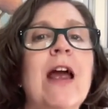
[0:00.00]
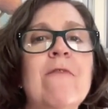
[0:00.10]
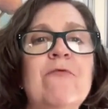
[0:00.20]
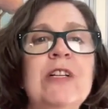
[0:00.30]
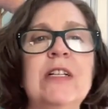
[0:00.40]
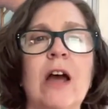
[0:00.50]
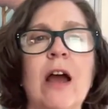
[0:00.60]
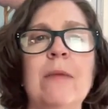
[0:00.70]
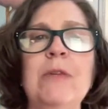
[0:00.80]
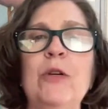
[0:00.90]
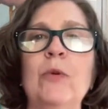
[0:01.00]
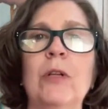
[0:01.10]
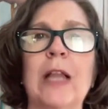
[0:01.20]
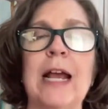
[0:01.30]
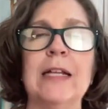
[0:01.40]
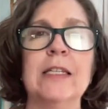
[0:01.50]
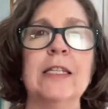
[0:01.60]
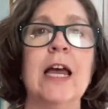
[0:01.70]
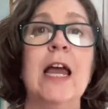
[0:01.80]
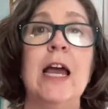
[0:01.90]
every time you
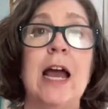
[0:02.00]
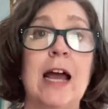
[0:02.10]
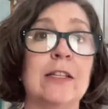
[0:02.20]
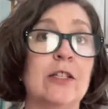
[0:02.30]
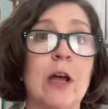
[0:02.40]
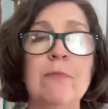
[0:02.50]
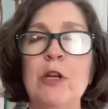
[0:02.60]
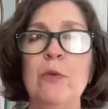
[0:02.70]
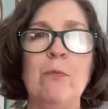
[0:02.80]
glance at some new